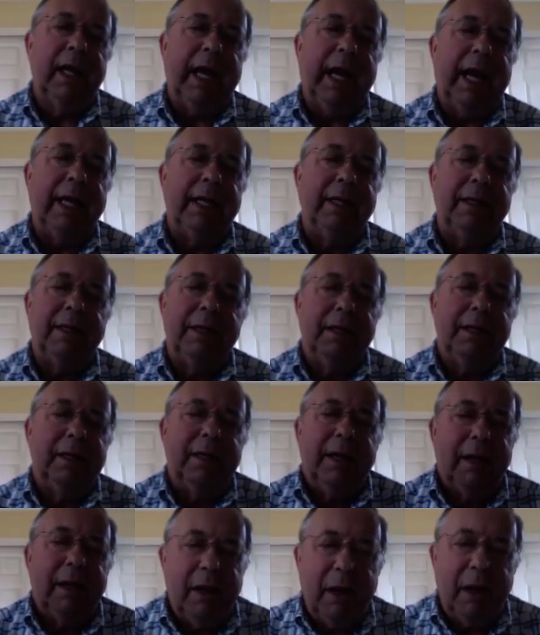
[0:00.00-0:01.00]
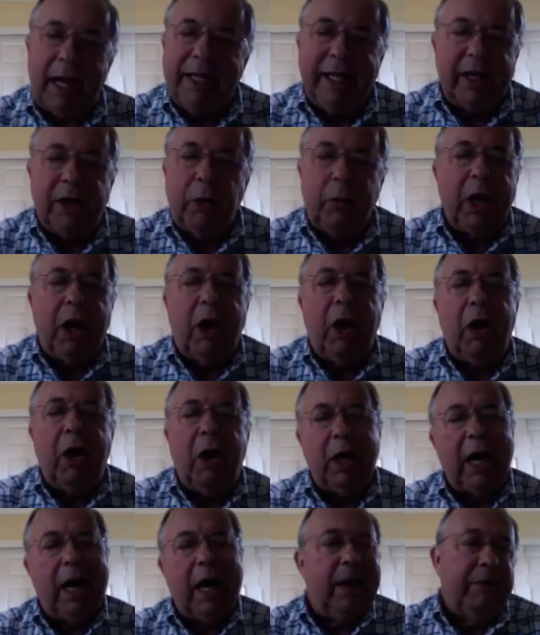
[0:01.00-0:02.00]
and, uh, you know, we
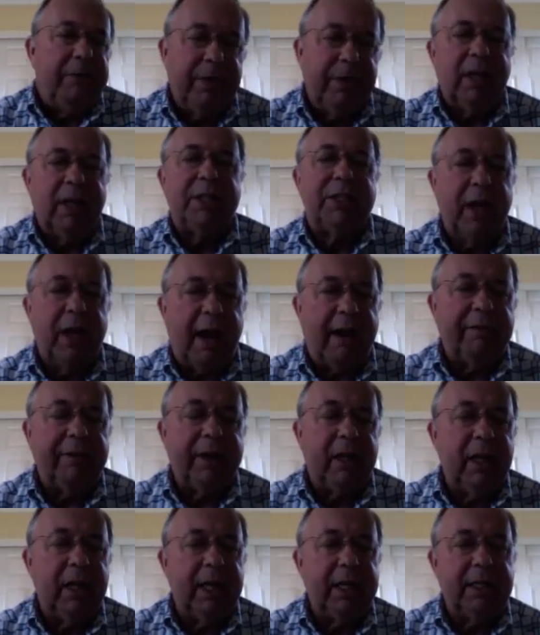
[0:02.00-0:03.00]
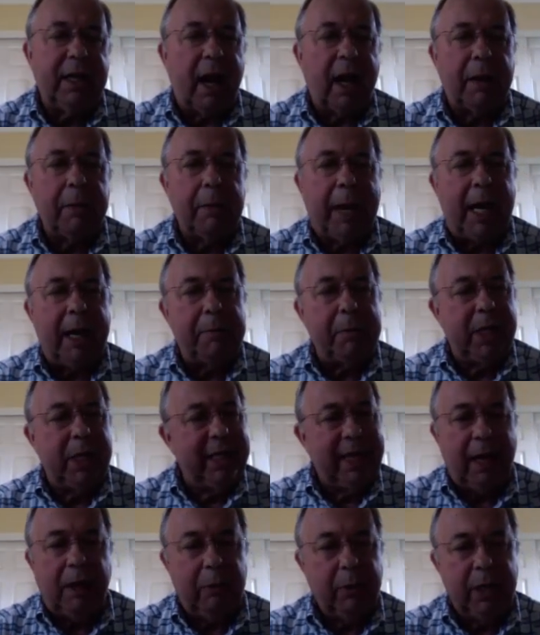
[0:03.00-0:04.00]
all kind of philosophically talk about it,
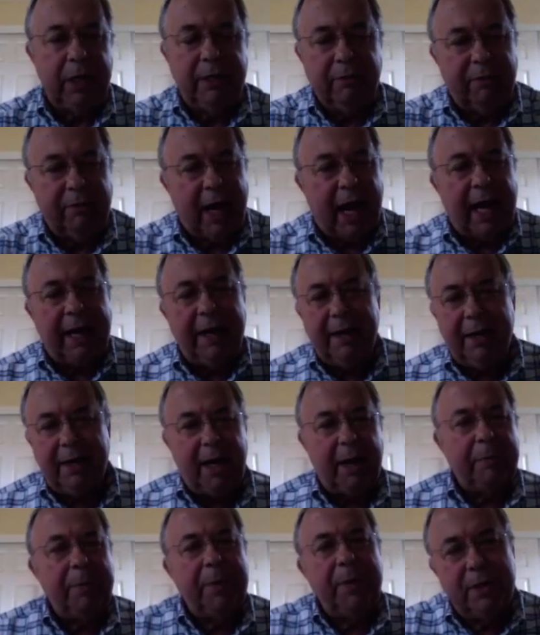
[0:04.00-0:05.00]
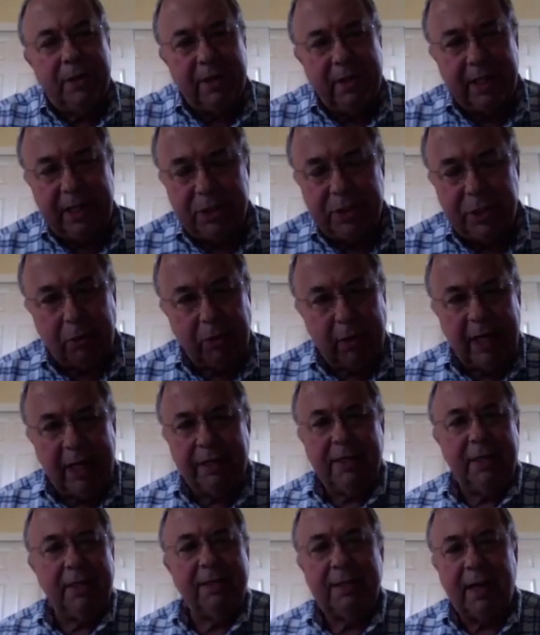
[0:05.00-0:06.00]
but yet we divide it up into these
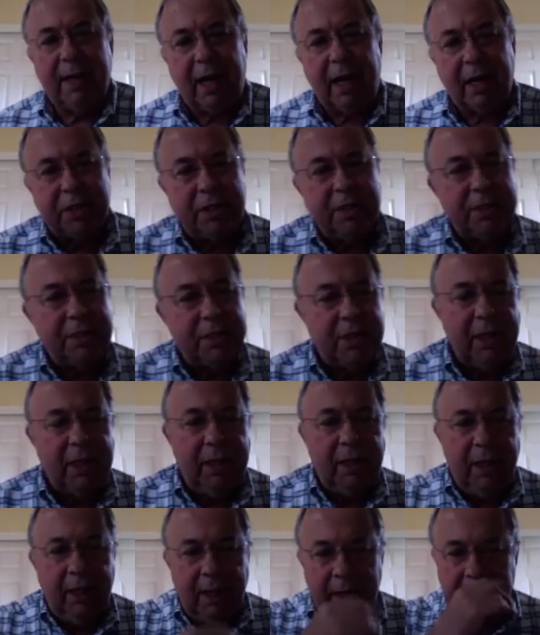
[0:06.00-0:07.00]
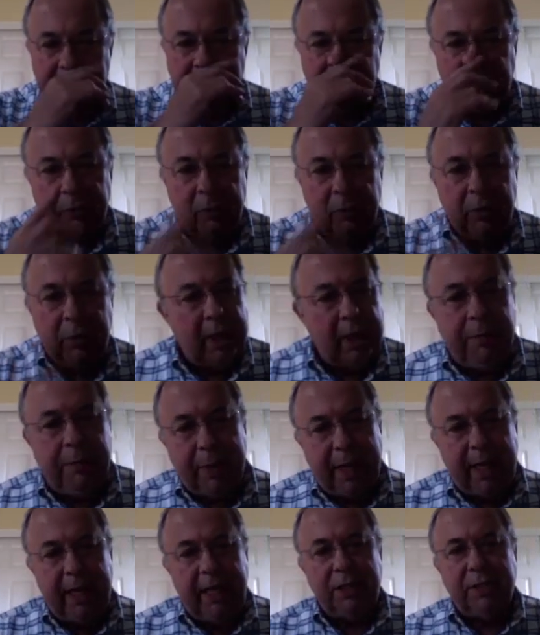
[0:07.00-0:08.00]
crazy sections that are really
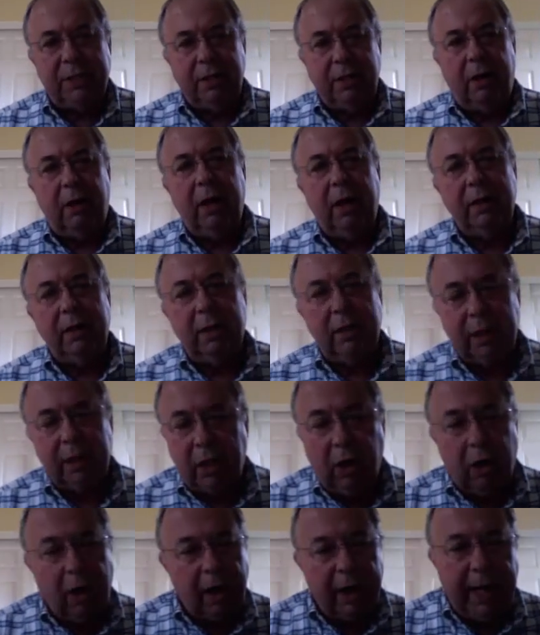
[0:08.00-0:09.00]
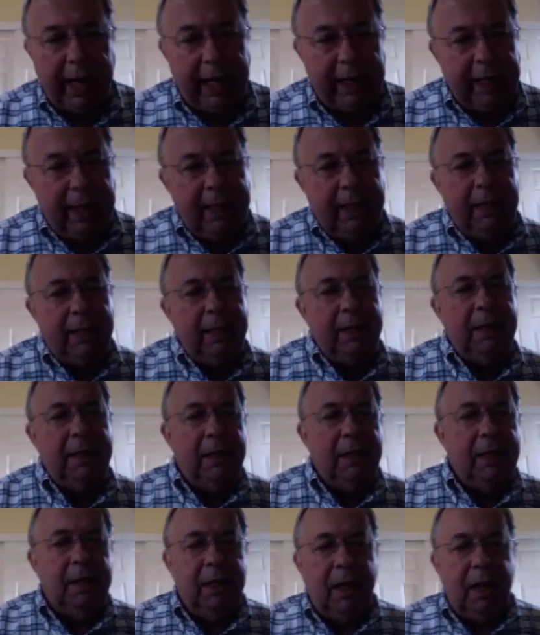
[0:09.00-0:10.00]
based on the Carnegie
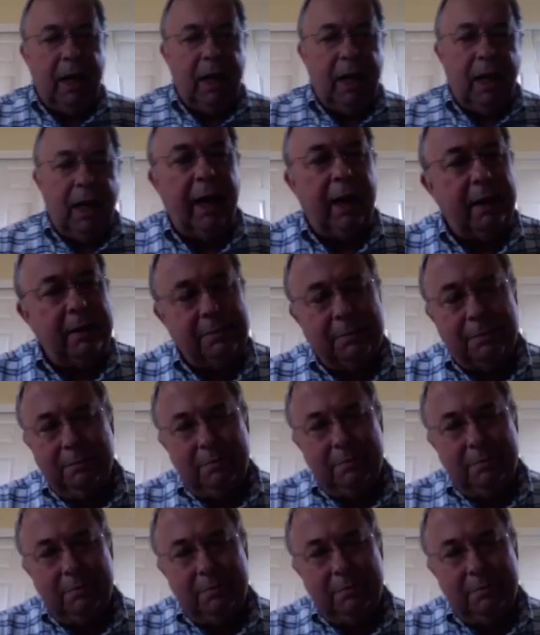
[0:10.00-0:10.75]
uh,